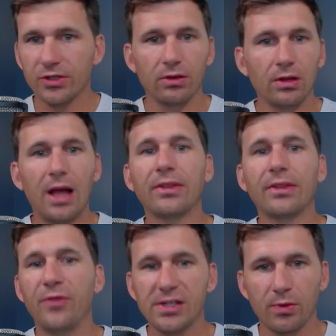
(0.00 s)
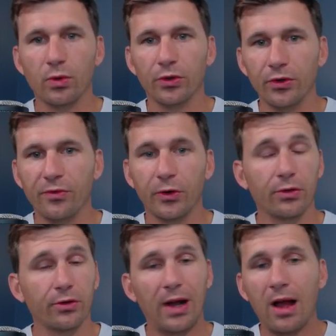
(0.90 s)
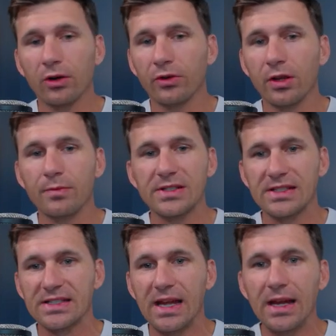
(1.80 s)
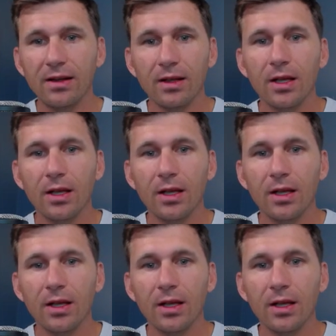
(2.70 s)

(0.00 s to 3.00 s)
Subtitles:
a lot that Facebook will do for you. Their algorithm is insane.